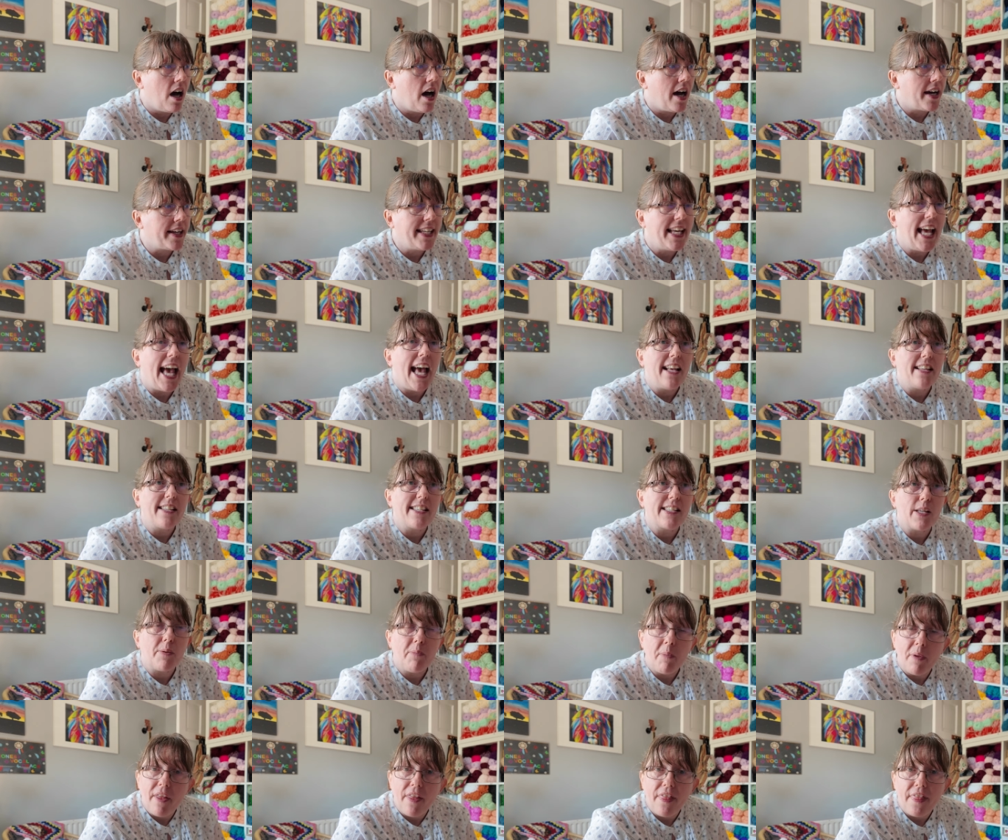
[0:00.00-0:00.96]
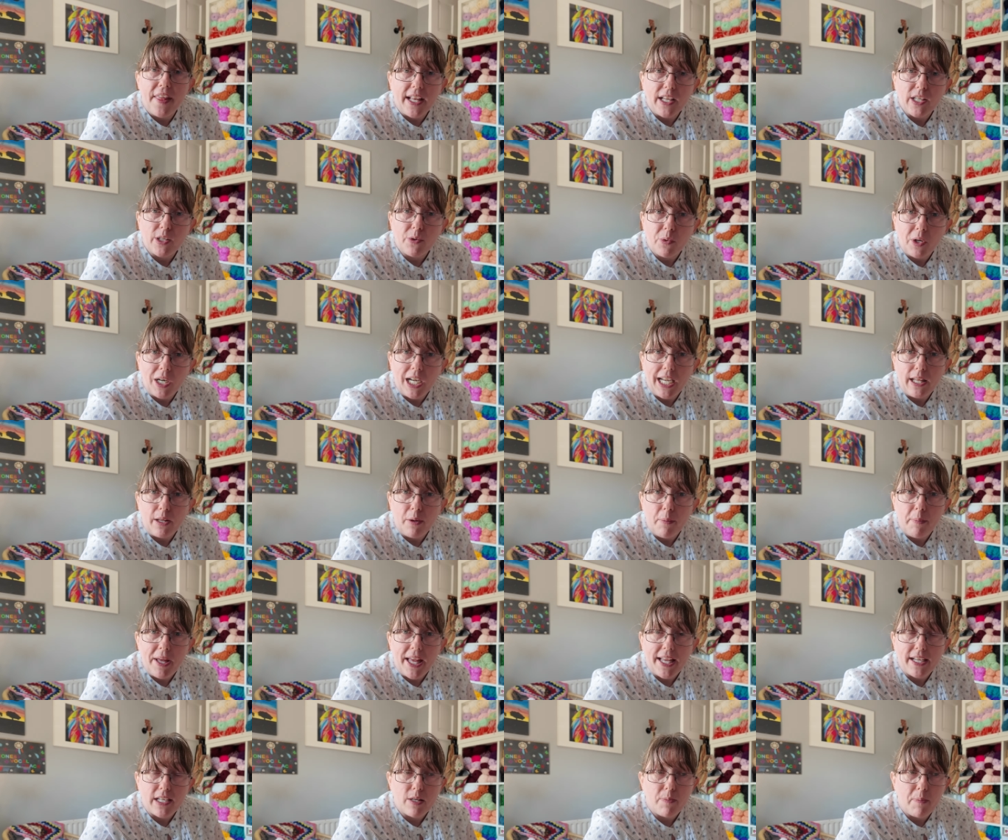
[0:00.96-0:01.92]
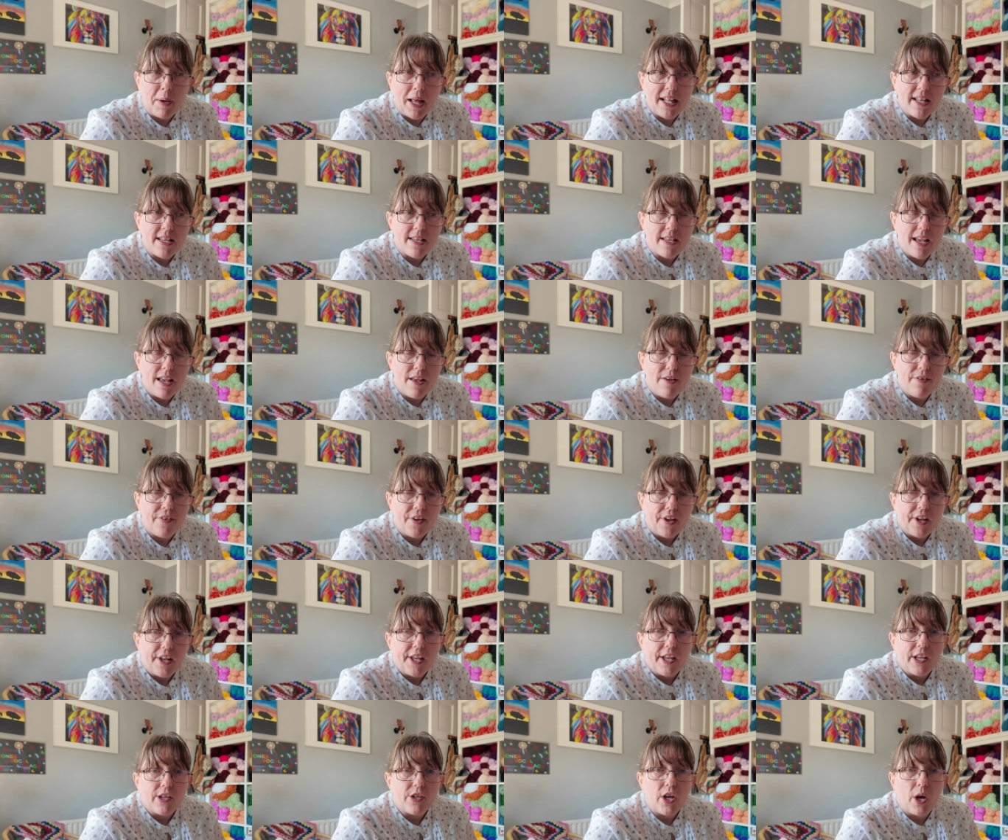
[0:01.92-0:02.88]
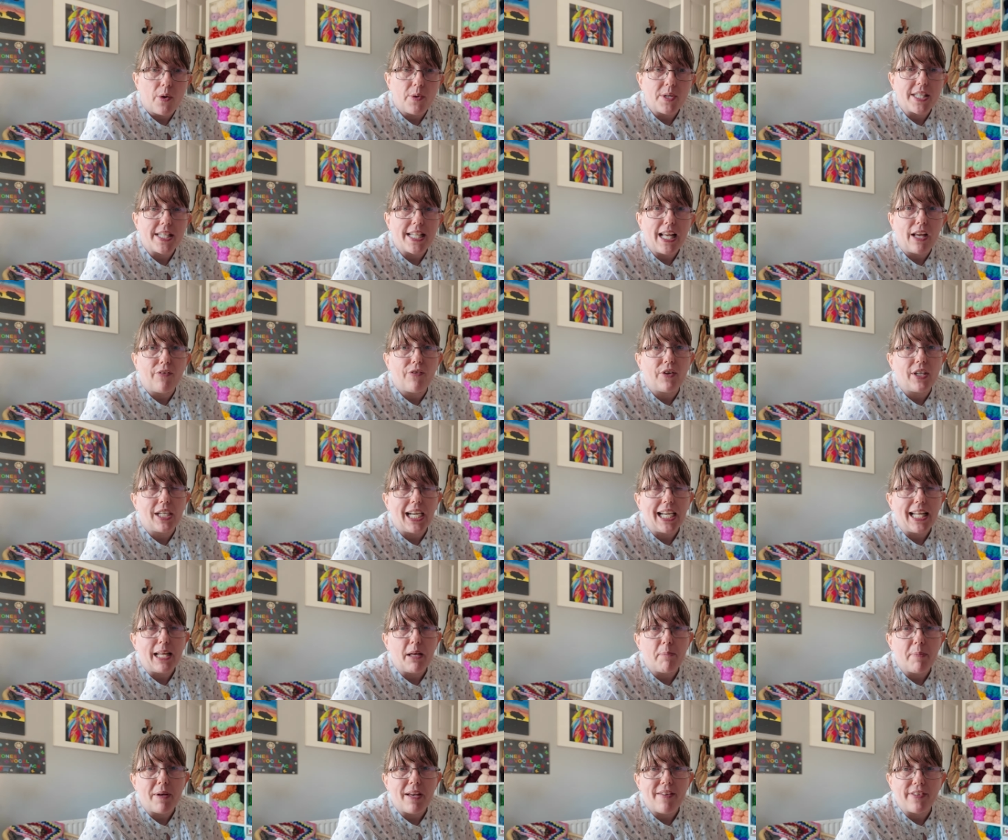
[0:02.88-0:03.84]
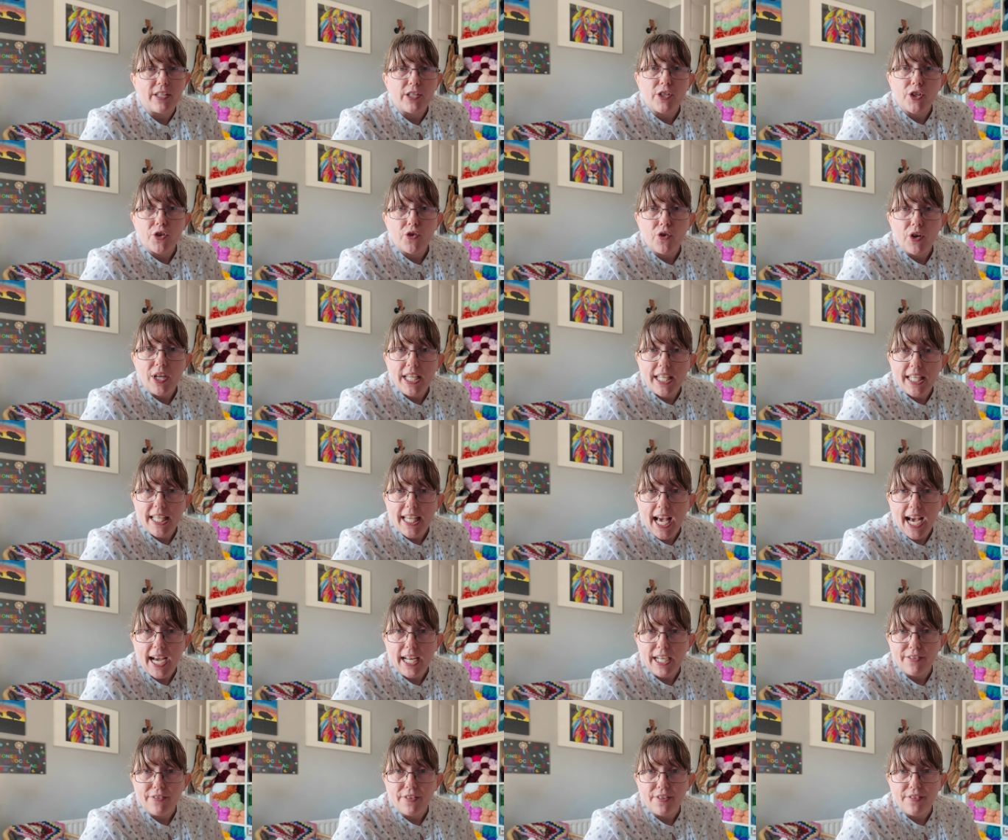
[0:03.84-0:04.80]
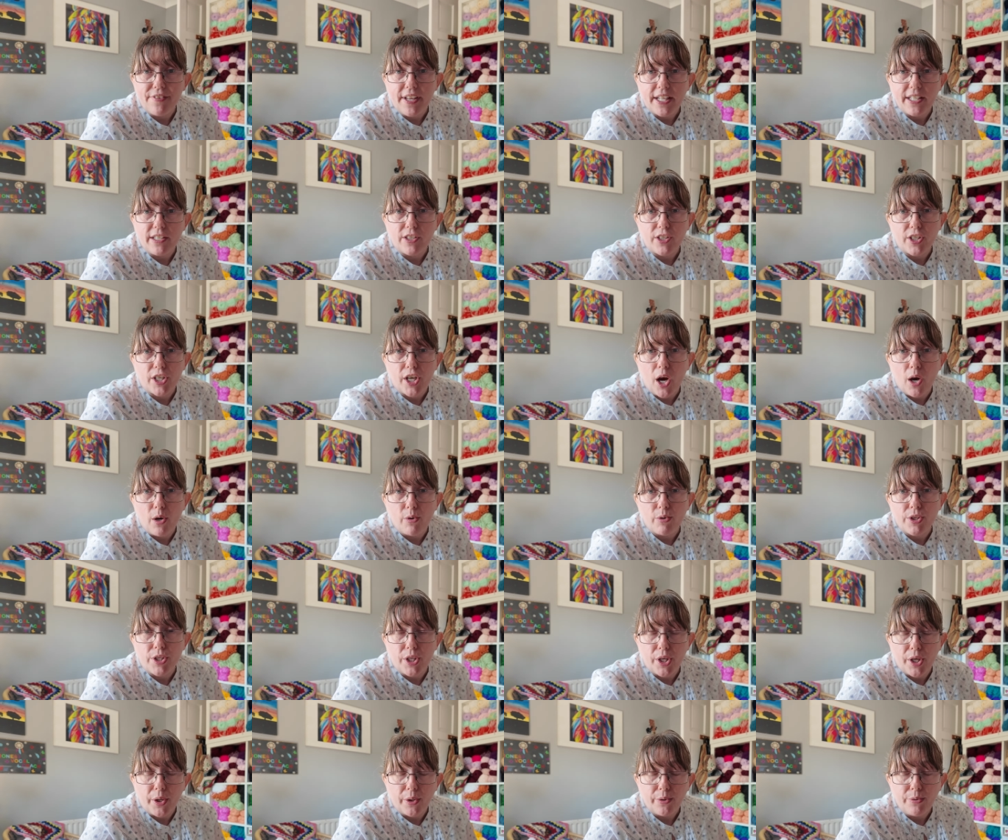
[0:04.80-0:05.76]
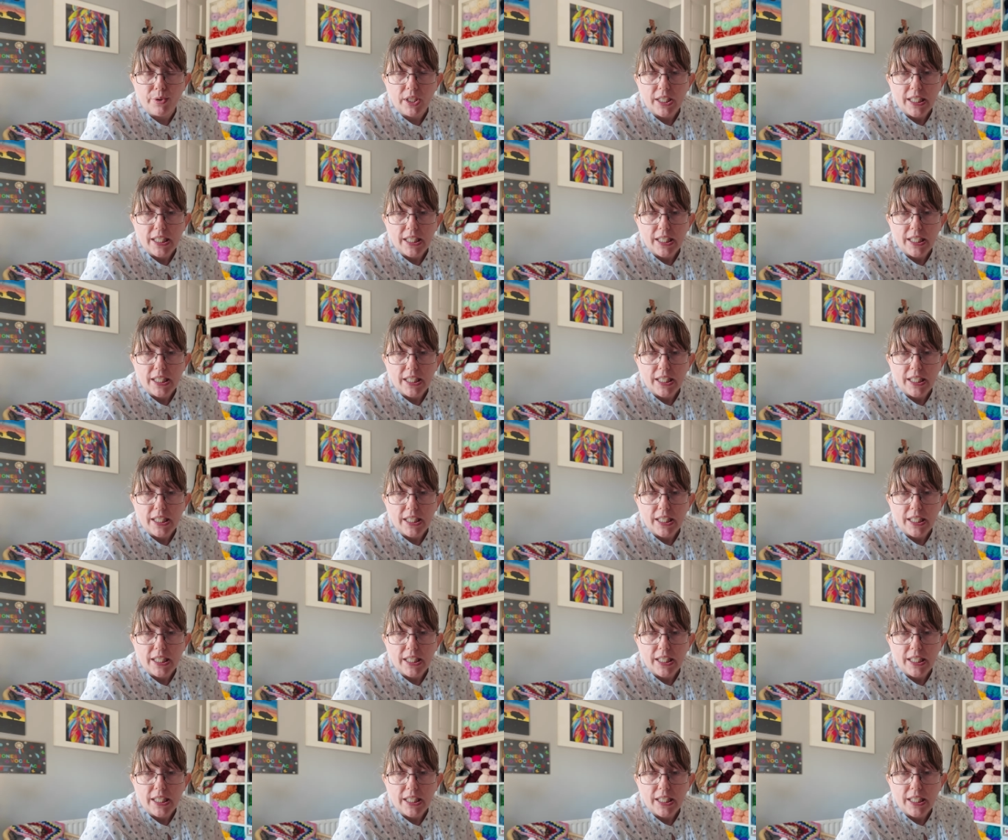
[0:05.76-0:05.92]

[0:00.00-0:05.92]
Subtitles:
Yes, some of the things were a little bit expensive, so it was definitely a bit of a treat kind of event to go to.